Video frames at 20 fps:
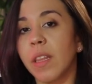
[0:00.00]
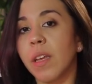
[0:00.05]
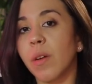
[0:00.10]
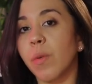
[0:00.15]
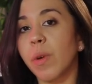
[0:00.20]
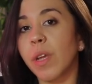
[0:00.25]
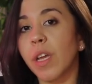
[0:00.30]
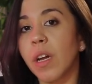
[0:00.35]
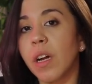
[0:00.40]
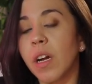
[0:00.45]
The
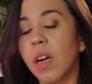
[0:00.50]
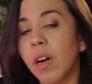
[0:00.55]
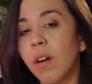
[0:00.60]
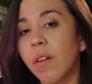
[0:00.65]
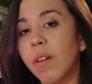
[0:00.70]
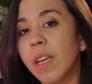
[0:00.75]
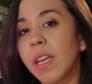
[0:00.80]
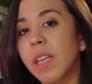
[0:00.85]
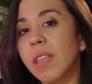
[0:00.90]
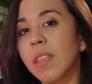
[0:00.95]

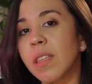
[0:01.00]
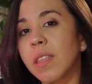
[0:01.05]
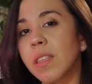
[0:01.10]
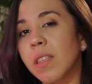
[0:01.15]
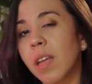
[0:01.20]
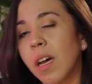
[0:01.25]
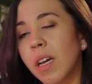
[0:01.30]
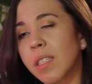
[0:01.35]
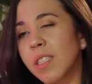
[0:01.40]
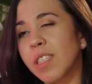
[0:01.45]
recurring
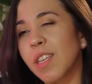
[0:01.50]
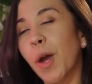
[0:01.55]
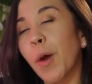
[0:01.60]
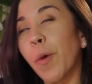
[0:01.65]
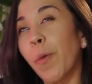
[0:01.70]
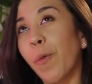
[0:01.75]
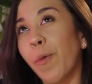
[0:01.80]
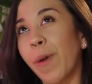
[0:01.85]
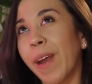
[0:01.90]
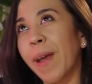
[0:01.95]
does
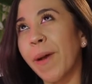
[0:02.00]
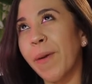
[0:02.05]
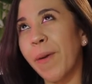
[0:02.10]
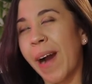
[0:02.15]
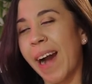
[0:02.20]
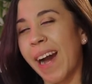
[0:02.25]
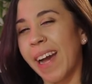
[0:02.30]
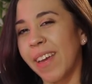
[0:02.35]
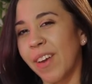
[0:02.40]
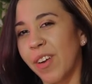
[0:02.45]

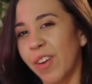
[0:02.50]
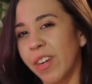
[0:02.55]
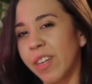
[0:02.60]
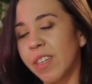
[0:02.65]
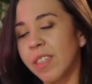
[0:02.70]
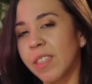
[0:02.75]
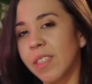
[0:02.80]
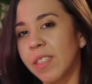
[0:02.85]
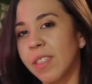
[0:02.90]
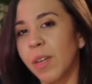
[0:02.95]
require,